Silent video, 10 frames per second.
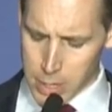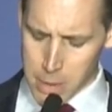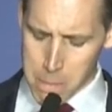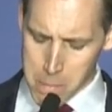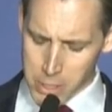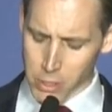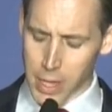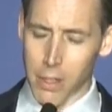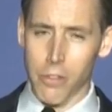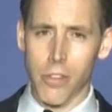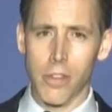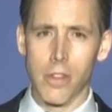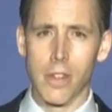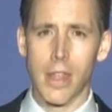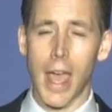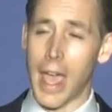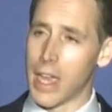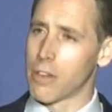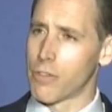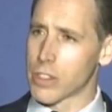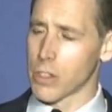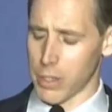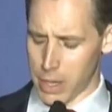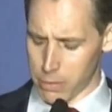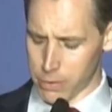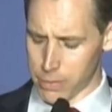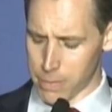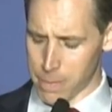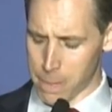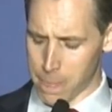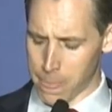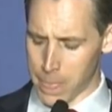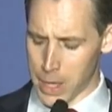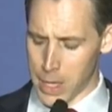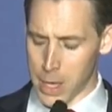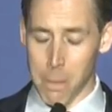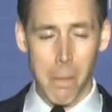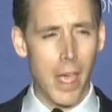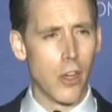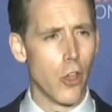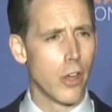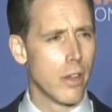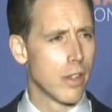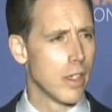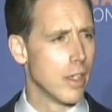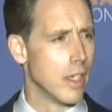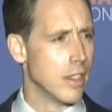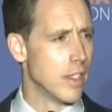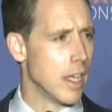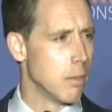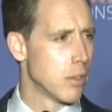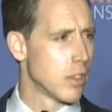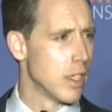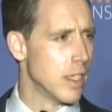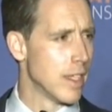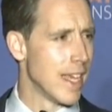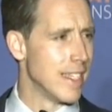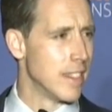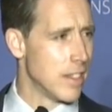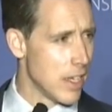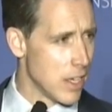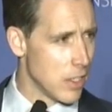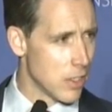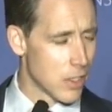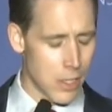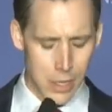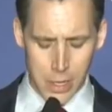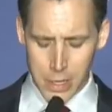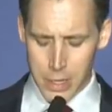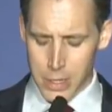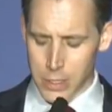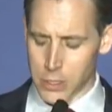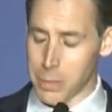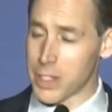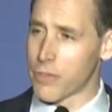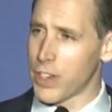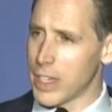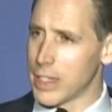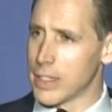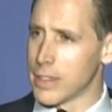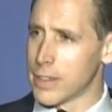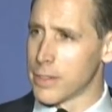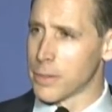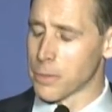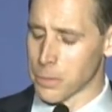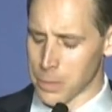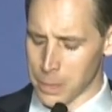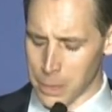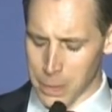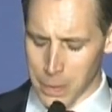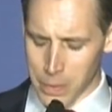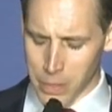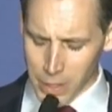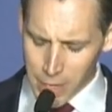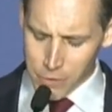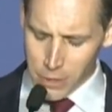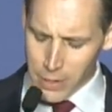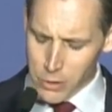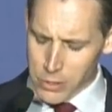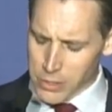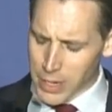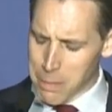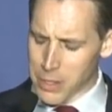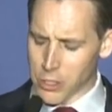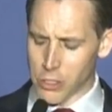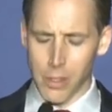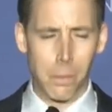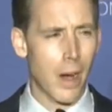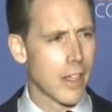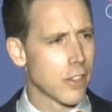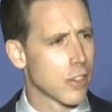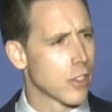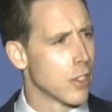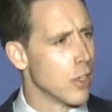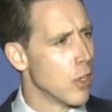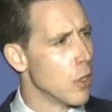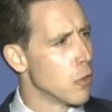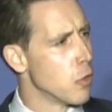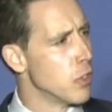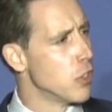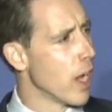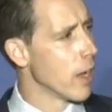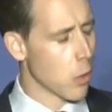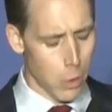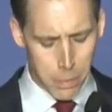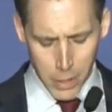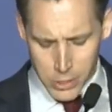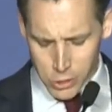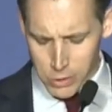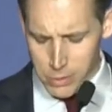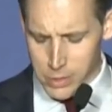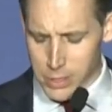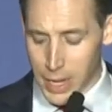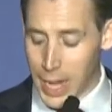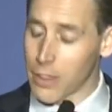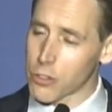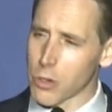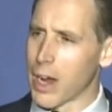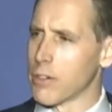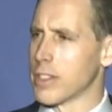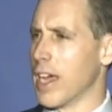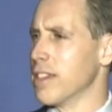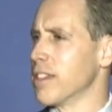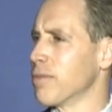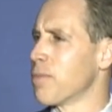mental health and physical health. Manhood, it seems, is a disease to be defeated. The left delivers the same message in the press, through the giant corporations, and through advertising.